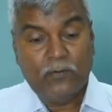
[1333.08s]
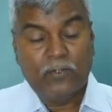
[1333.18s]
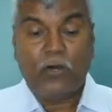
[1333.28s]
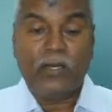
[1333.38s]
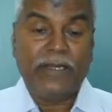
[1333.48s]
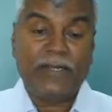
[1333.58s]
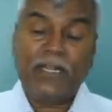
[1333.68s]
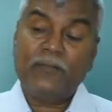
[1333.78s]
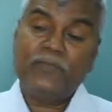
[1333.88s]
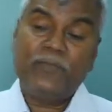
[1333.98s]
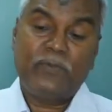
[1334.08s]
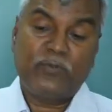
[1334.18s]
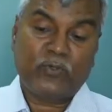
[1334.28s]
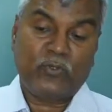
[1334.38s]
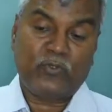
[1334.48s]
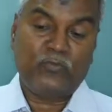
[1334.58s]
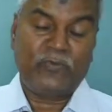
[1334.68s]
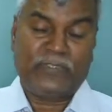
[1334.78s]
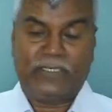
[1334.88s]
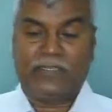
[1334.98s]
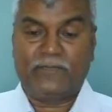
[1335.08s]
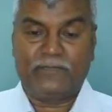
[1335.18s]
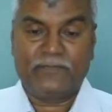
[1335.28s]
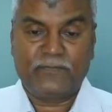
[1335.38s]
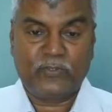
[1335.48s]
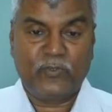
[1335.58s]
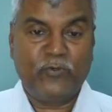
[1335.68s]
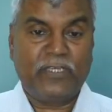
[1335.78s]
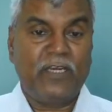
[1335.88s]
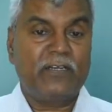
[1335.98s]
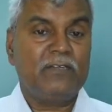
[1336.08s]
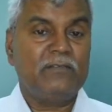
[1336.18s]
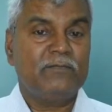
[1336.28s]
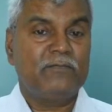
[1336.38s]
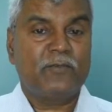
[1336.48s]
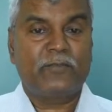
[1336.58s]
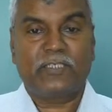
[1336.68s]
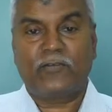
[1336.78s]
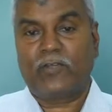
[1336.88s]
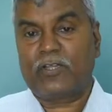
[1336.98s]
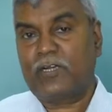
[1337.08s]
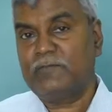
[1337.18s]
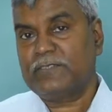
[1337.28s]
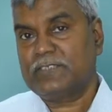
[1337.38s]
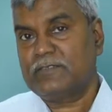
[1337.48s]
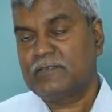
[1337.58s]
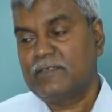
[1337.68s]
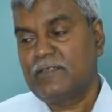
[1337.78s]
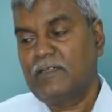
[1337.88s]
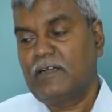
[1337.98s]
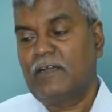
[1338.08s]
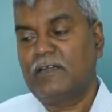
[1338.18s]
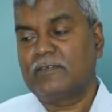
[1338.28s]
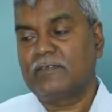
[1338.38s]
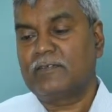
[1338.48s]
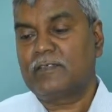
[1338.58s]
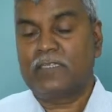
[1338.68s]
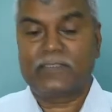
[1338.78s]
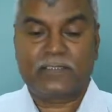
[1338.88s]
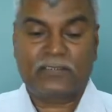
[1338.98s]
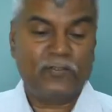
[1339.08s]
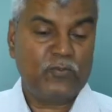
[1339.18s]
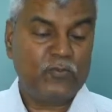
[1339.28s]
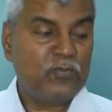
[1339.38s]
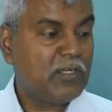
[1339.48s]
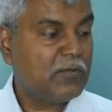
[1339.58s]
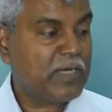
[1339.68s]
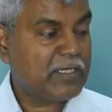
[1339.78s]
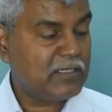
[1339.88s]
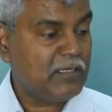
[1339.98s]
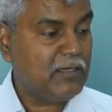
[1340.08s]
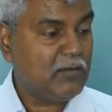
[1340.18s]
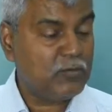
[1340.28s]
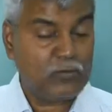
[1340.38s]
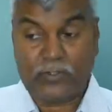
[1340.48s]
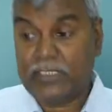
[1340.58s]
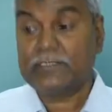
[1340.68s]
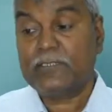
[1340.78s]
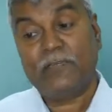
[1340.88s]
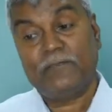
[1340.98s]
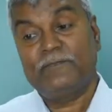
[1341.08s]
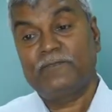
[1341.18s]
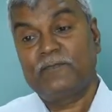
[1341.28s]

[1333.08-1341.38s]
we all ended up going to movie theater. So a week later, Professor Roy comes and tells, did you do the practical? We told, yes sir.